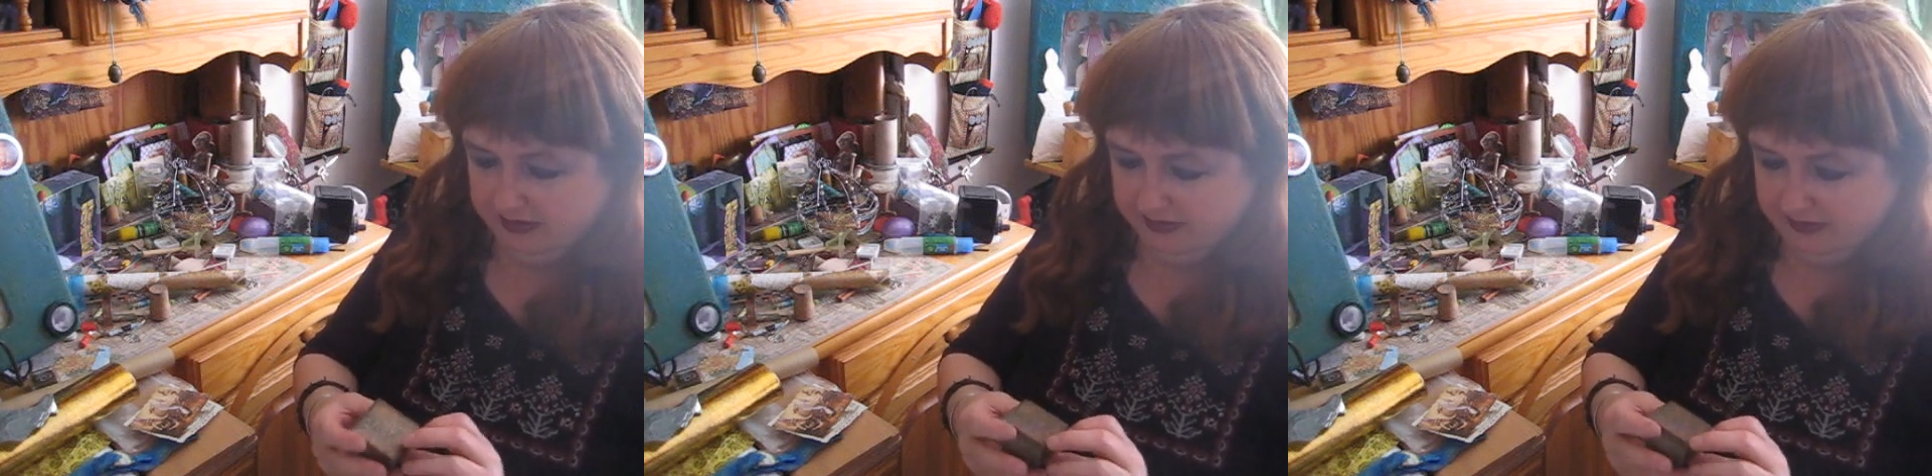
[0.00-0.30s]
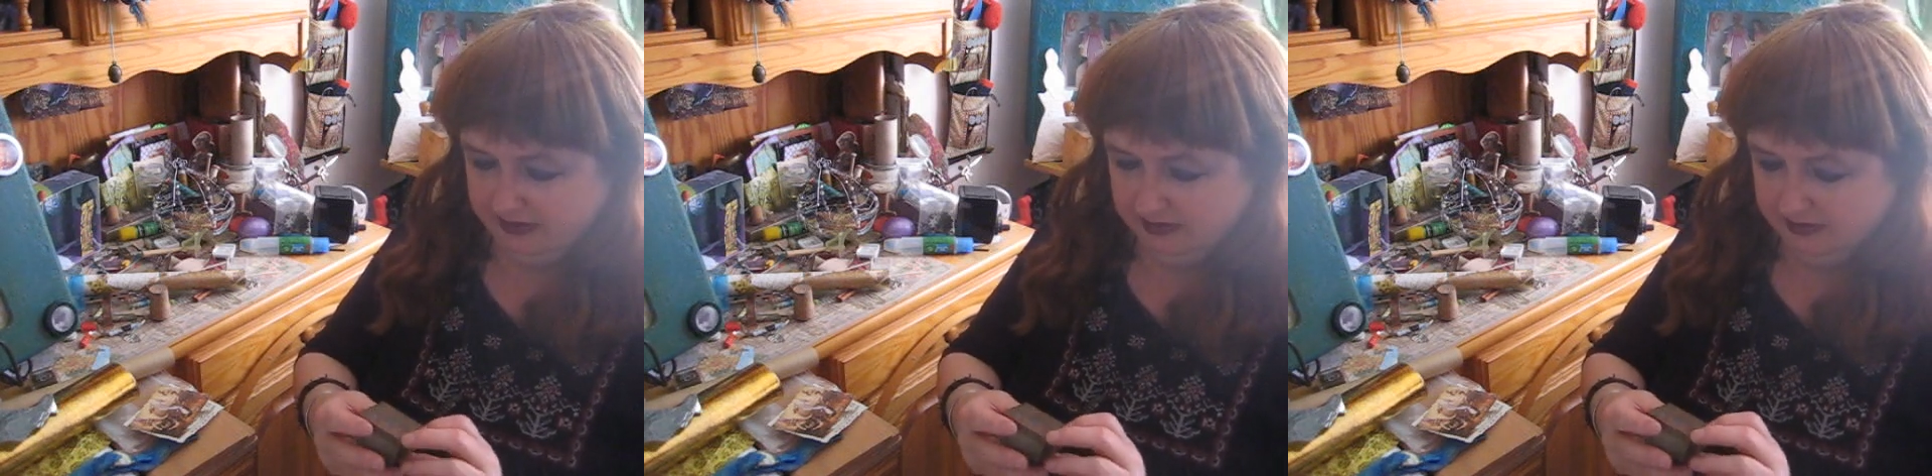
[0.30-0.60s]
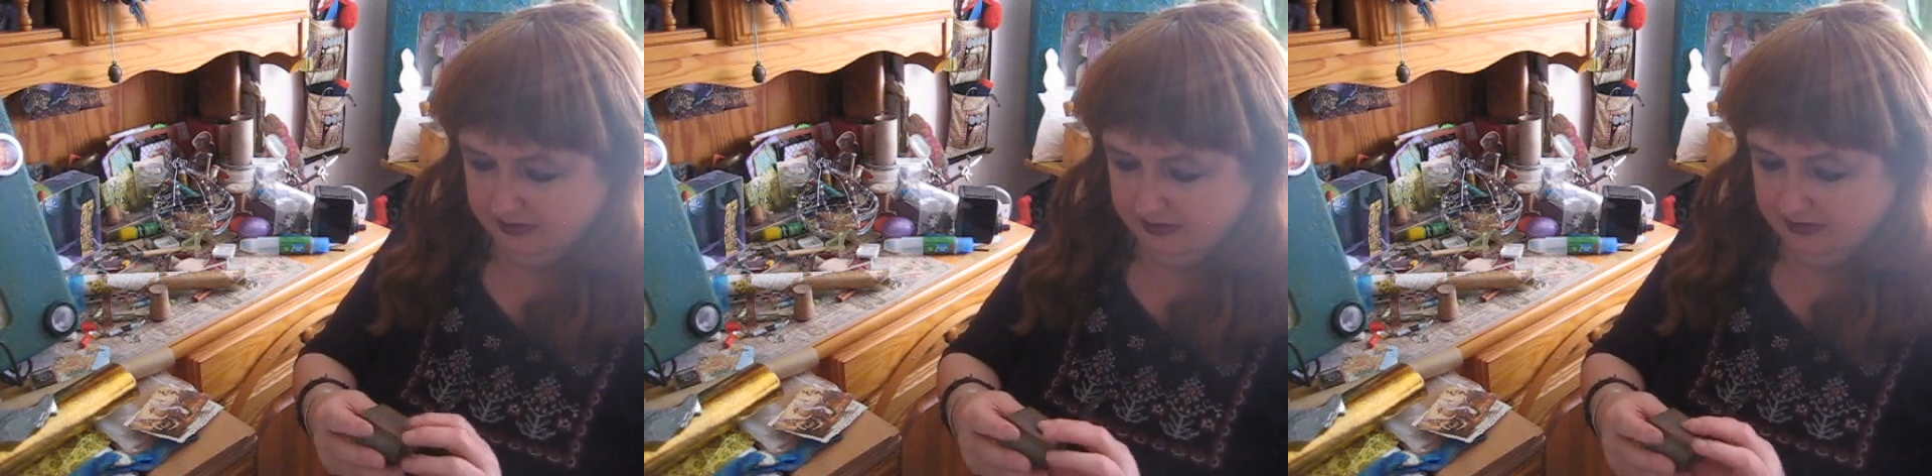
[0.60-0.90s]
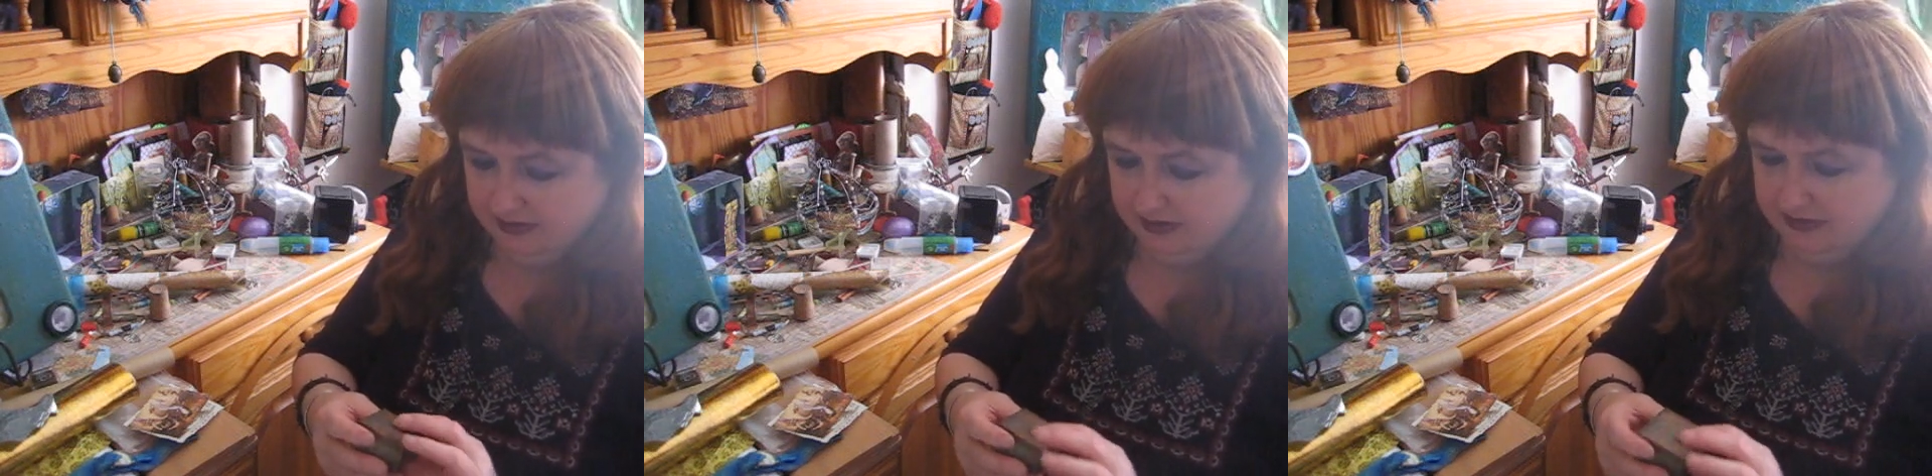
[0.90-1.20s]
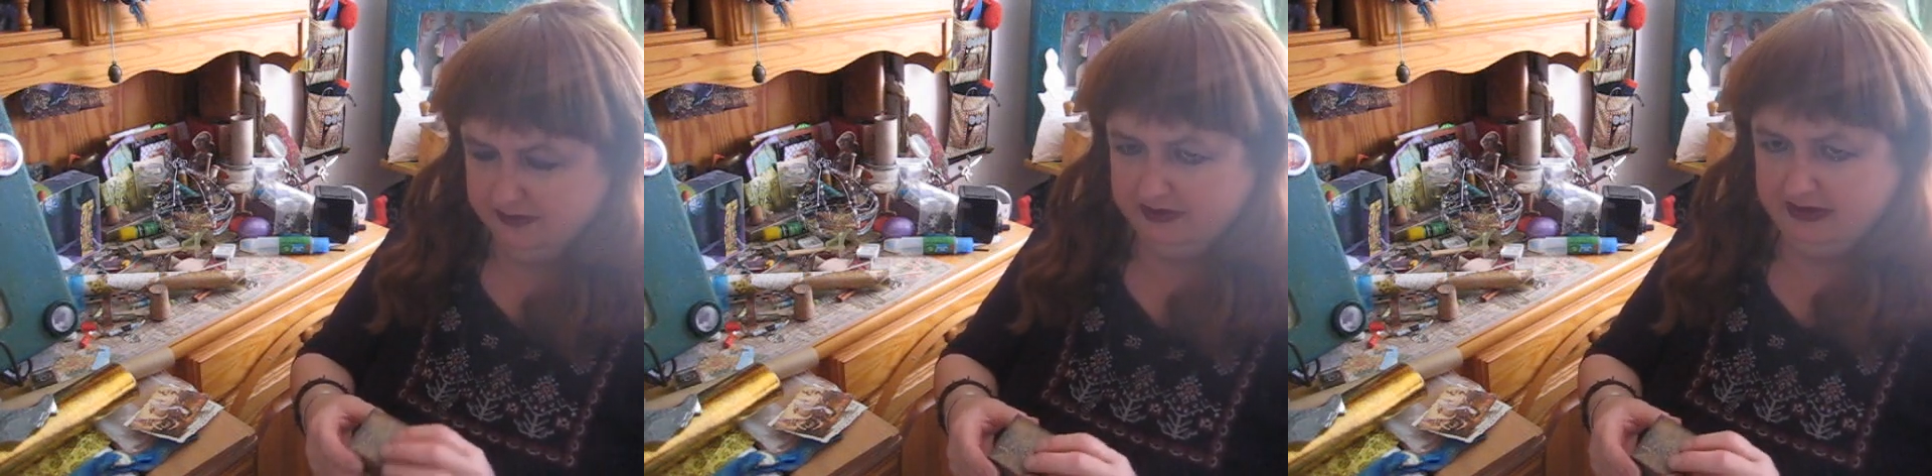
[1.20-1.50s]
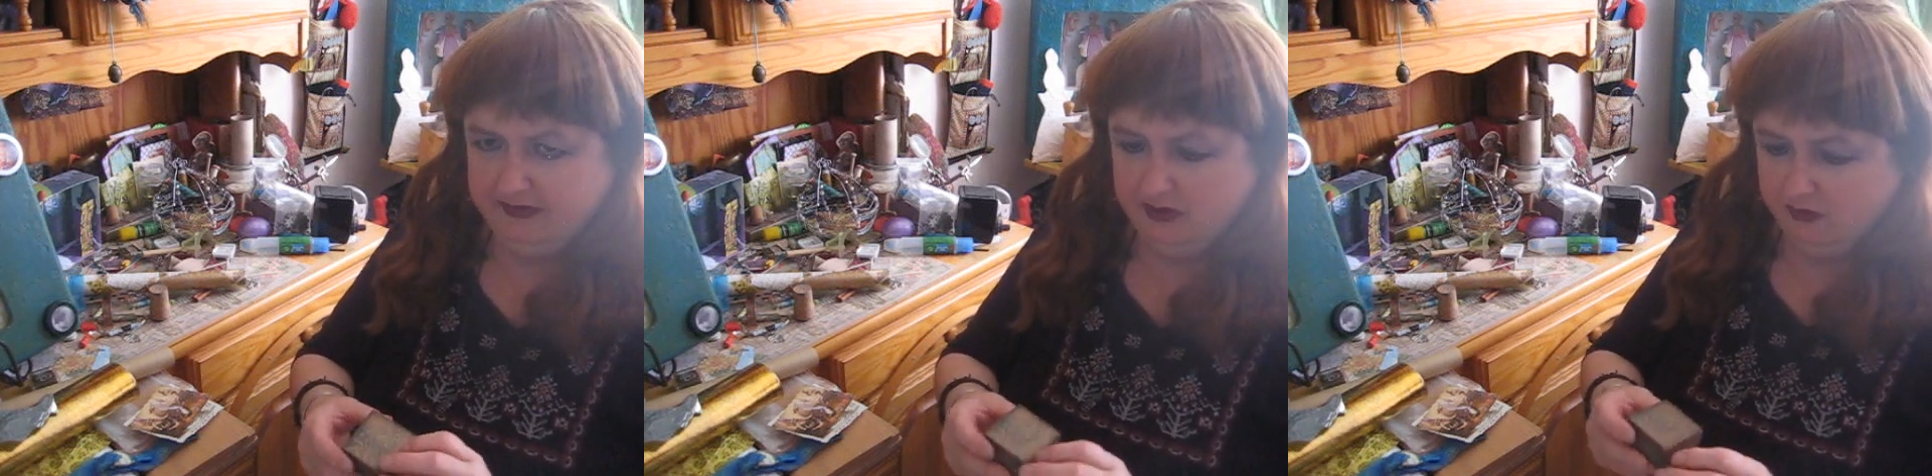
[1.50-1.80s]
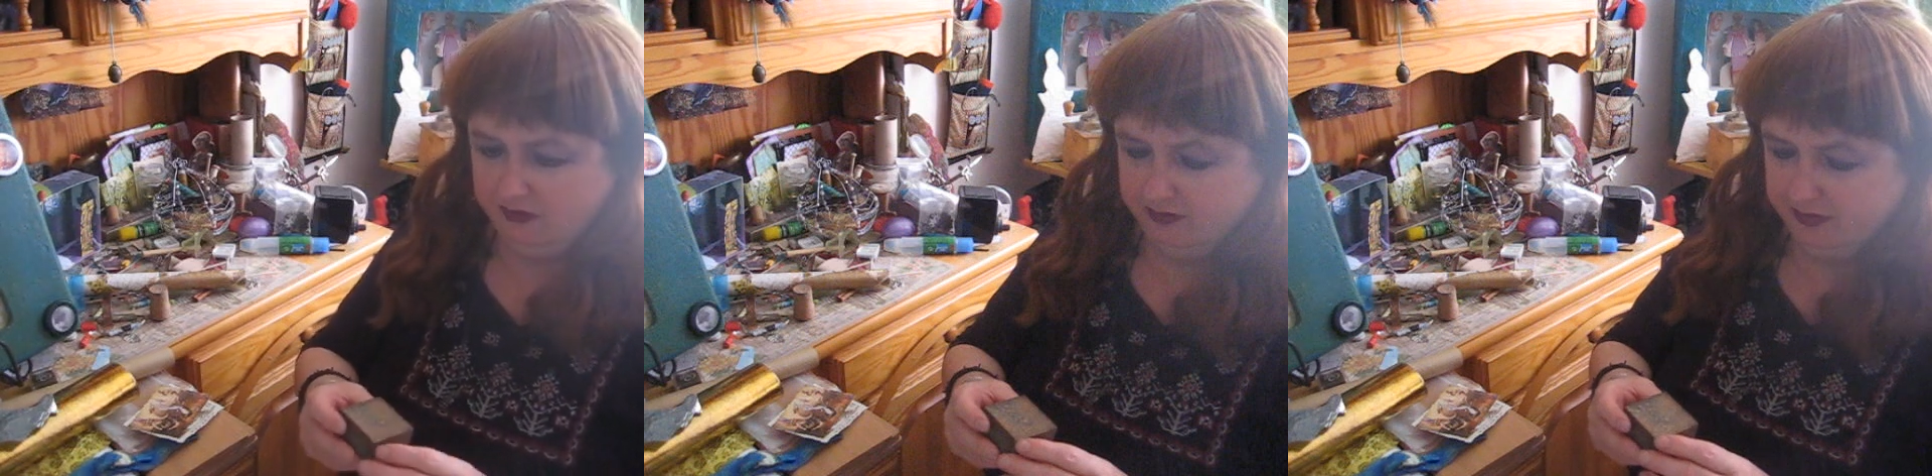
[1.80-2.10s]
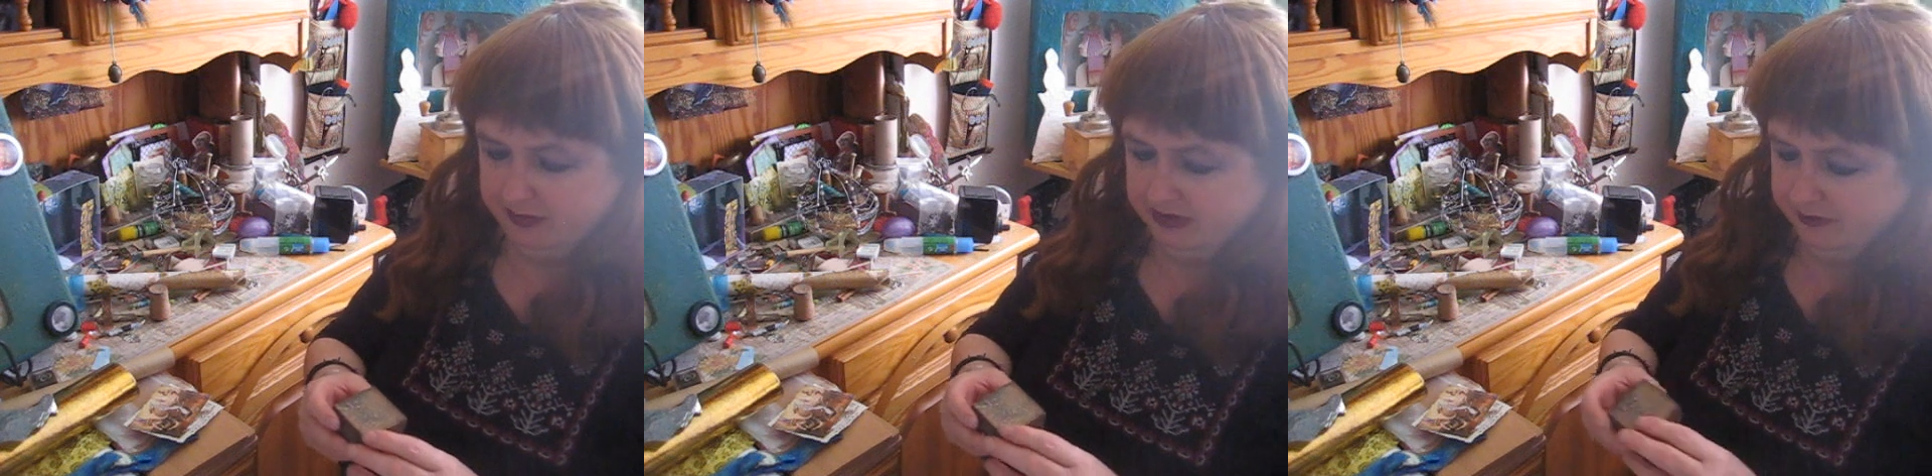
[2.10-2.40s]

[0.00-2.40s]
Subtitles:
I think. Left over from somebody's